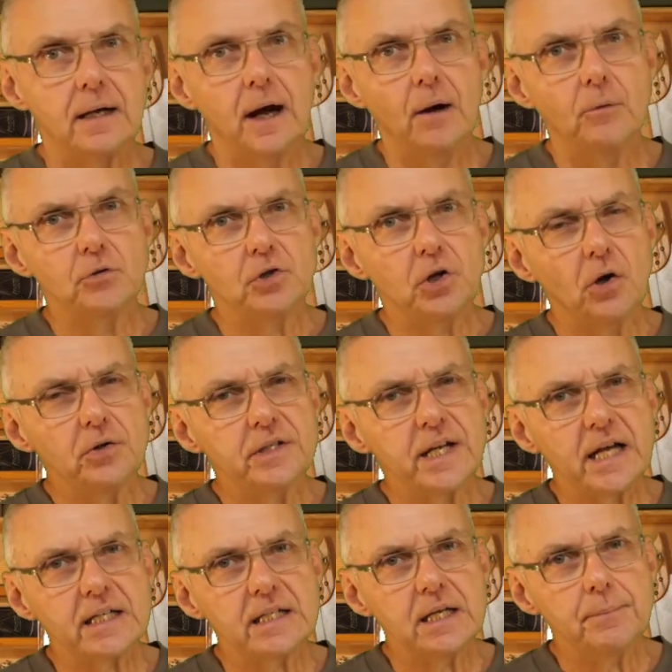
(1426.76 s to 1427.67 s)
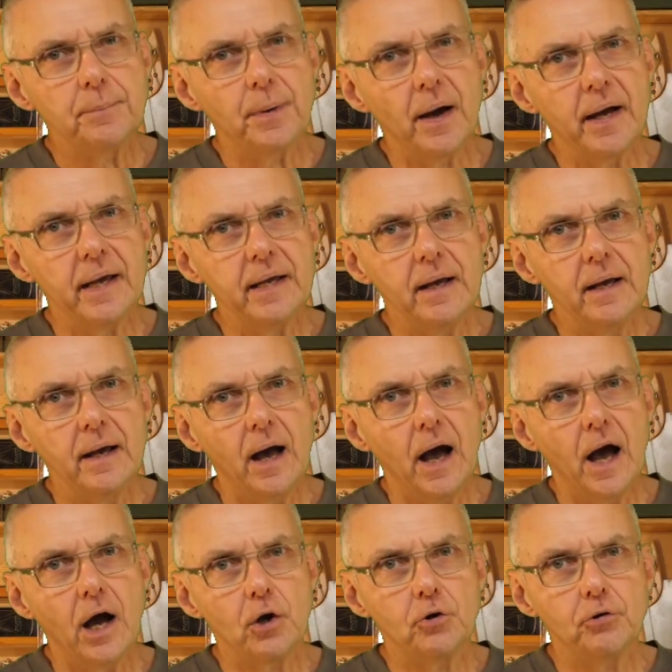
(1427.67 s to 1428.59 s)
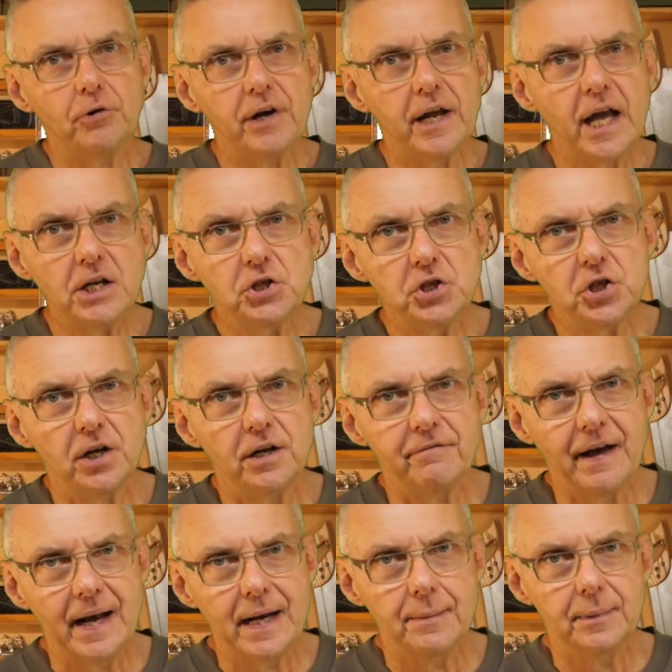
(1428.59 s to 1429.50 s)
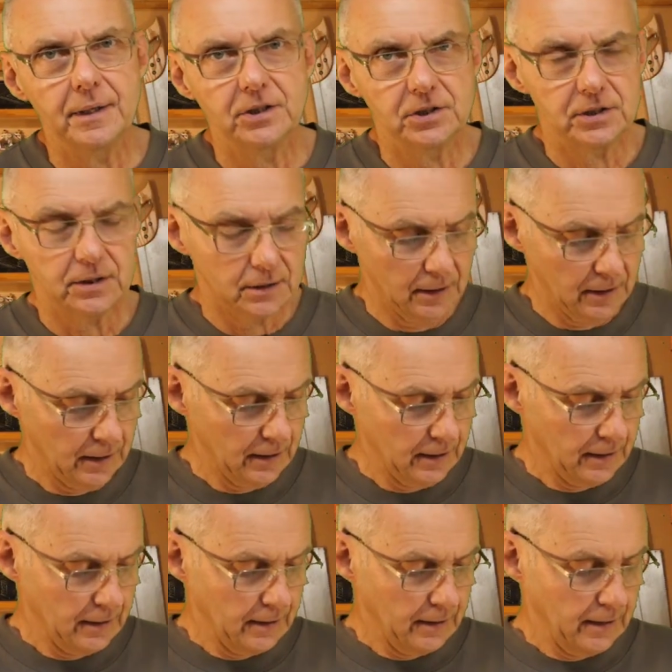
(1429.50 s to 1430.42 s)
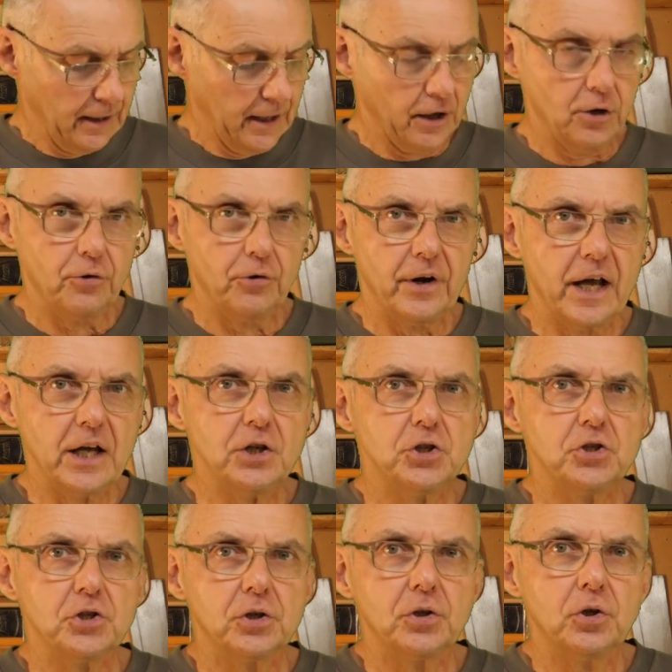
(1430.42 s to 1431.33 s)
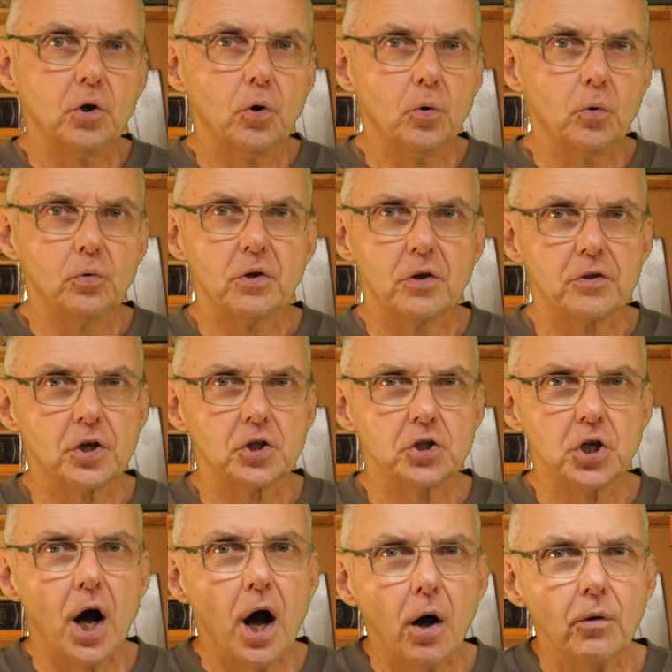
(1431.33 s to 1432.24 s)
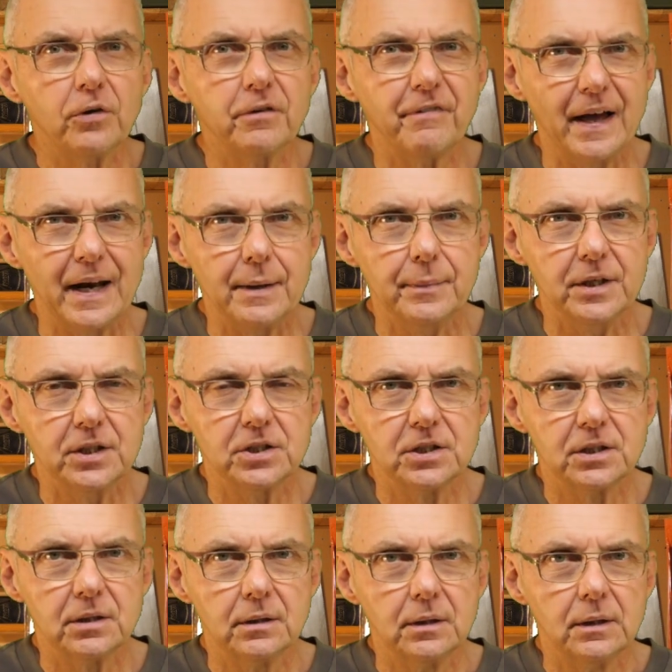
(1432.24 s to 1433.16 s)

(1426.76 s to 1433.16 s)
I was contacted by a creation of Animus, a creation called the Child of Animus.